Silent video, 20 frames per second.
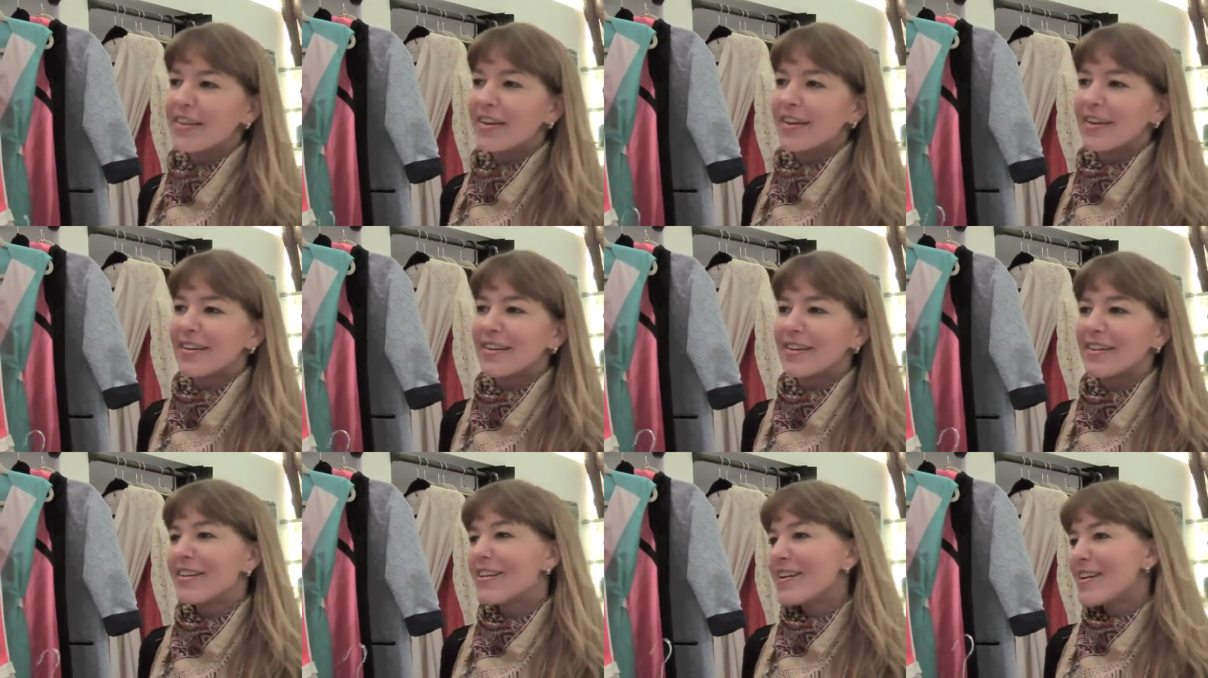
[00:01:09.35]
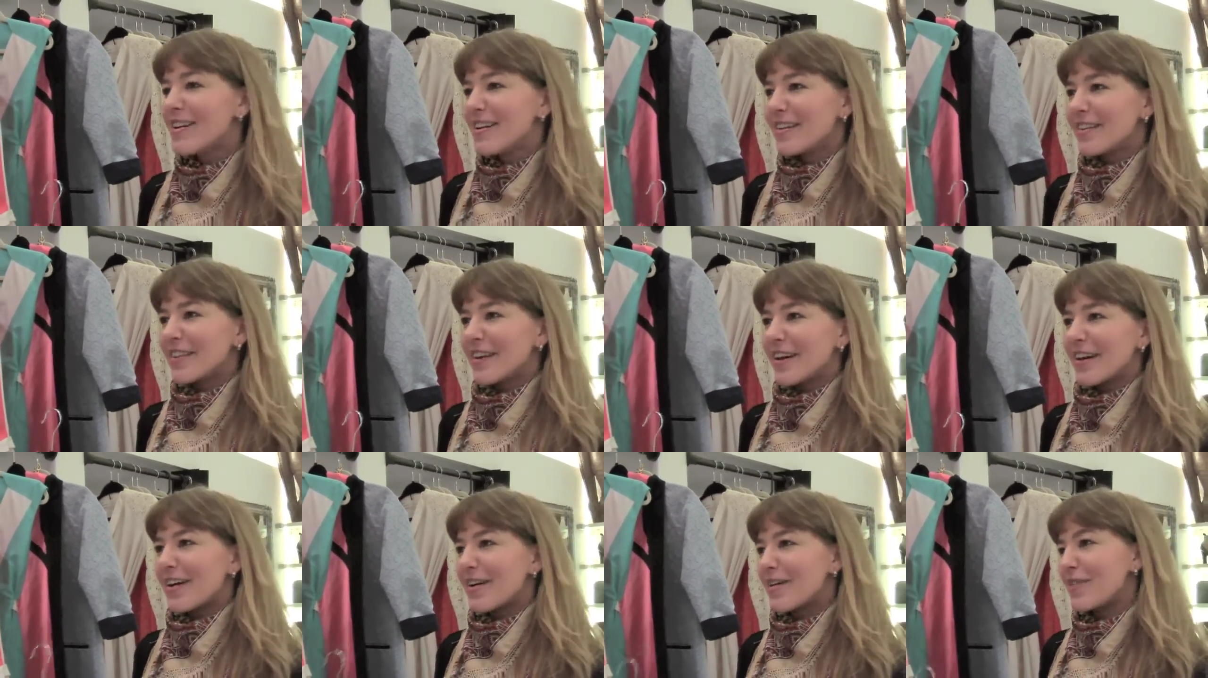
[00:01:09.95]

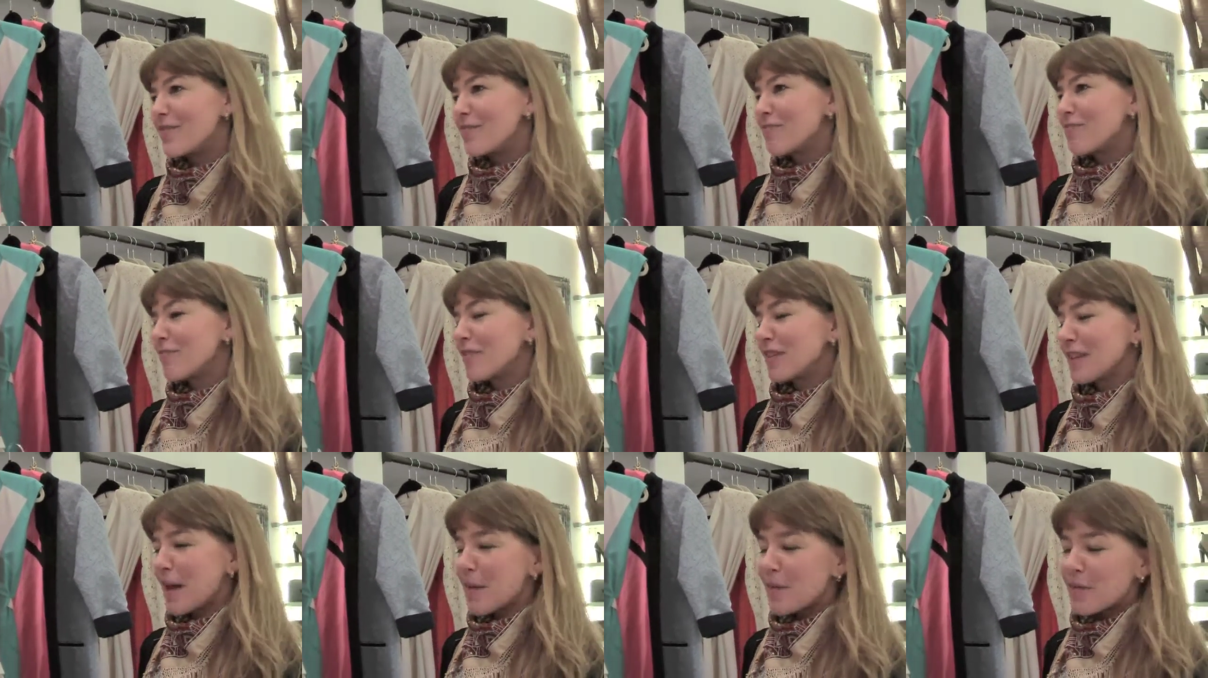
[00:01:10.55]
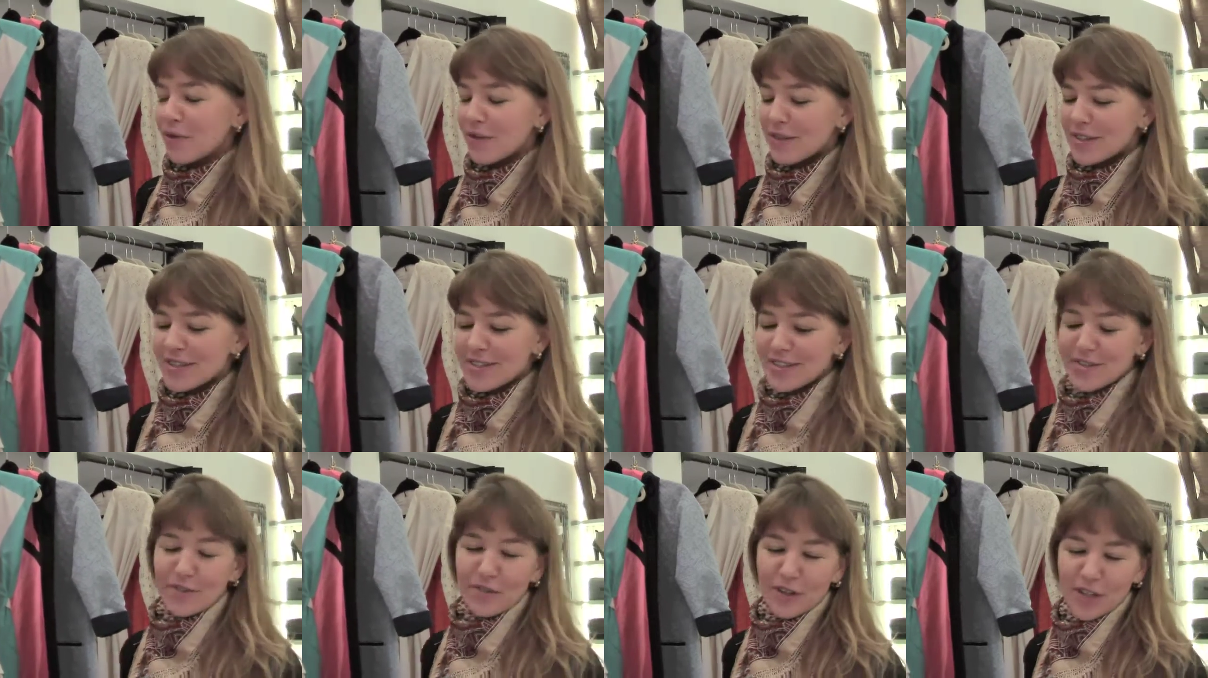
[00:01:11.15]
the
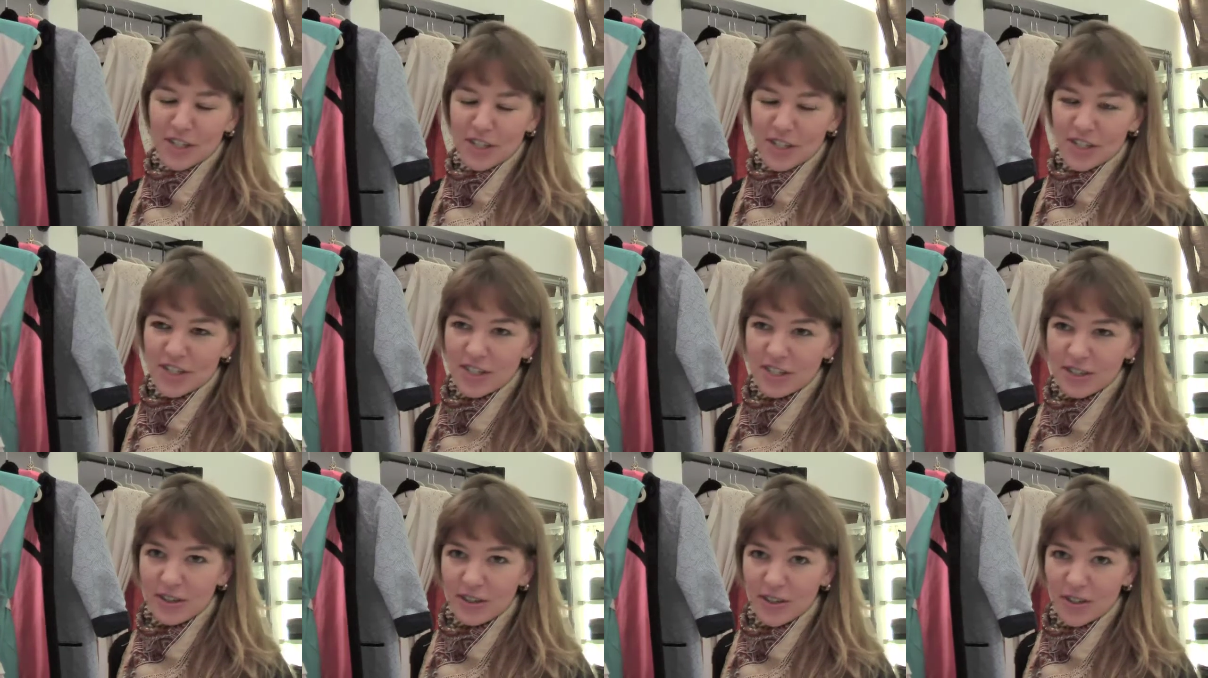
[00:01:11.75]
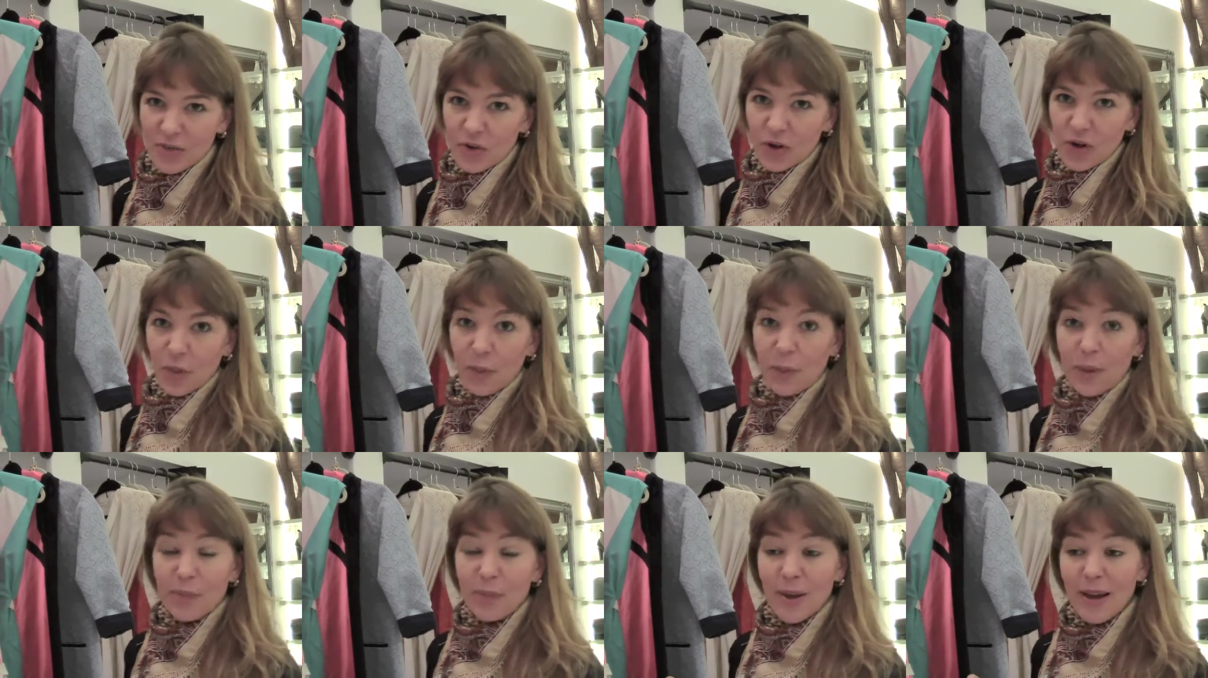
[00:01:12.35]
glamorous and rich girls were
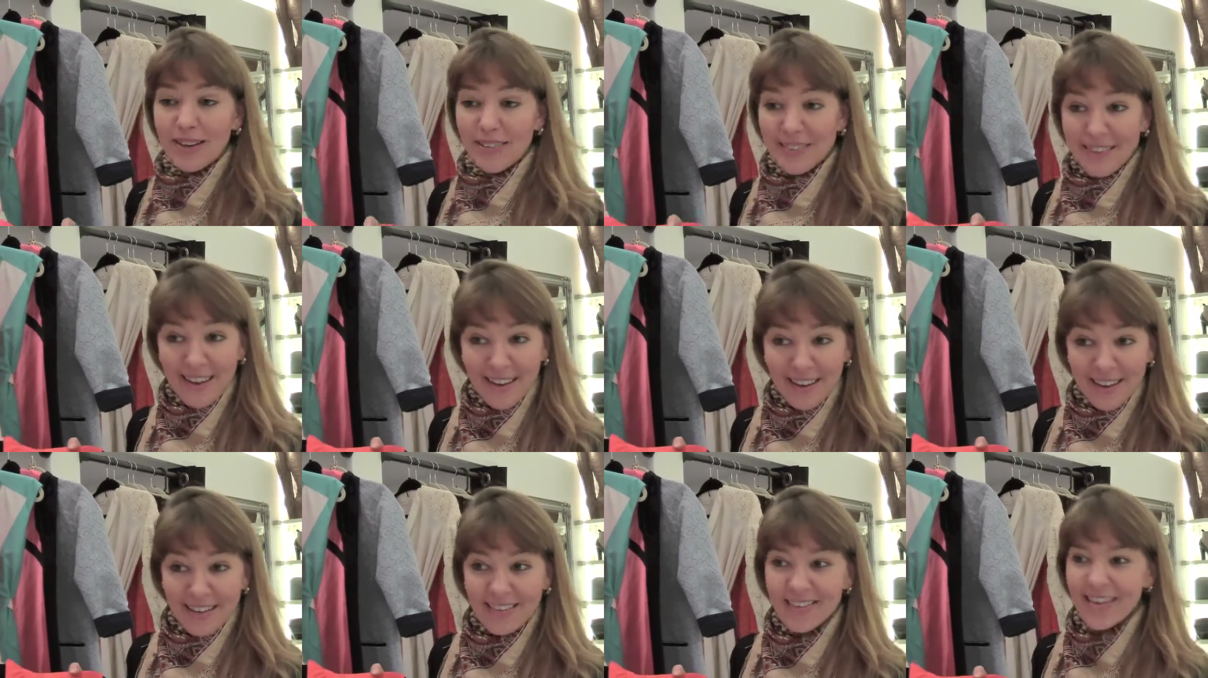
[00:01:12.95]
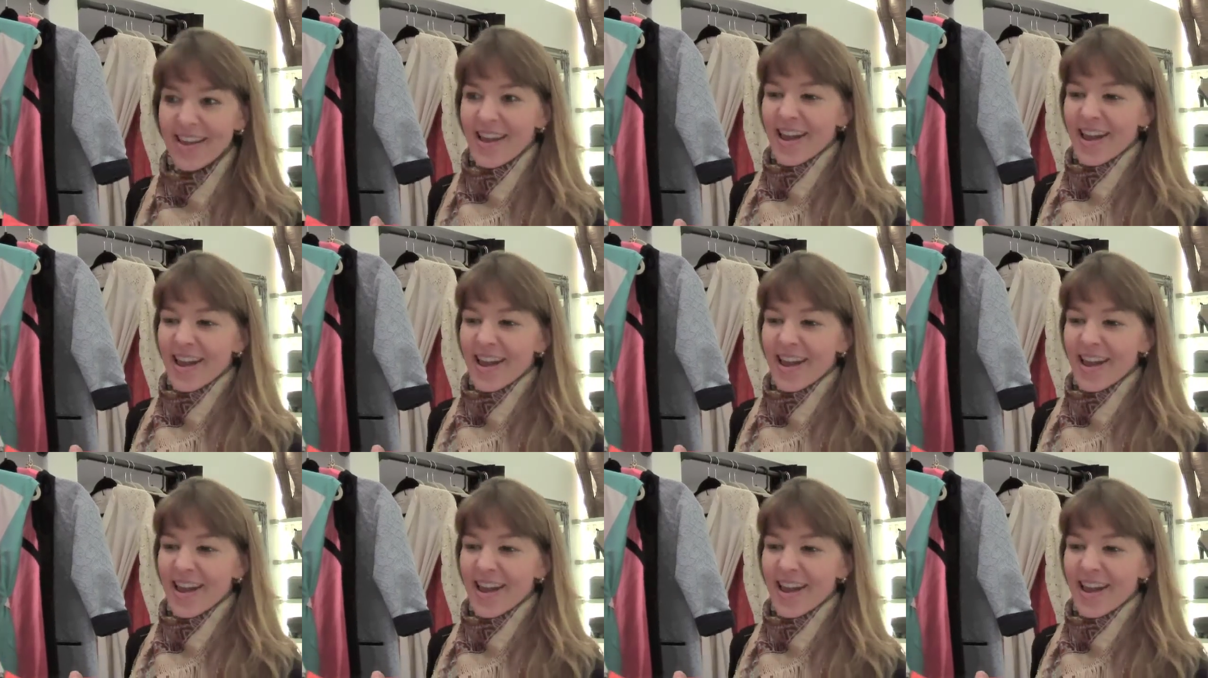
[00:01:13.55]
copying back then,